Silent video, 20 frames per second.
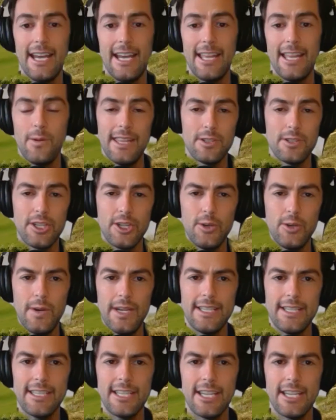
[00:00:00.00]
that was 2
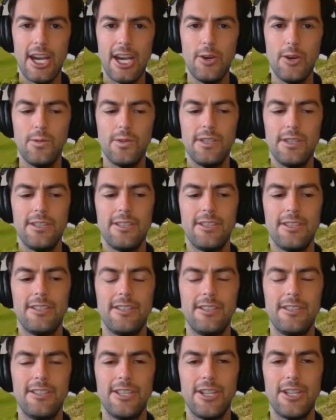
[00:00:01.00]
weeks ago was
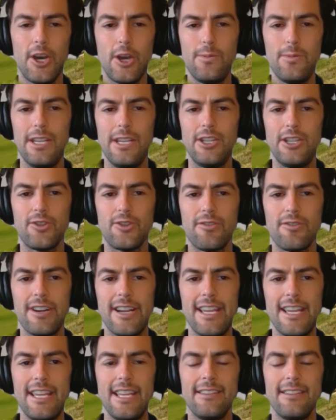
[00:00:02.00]
Toby
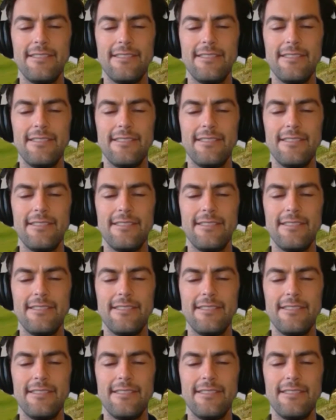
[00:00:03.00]
Tree.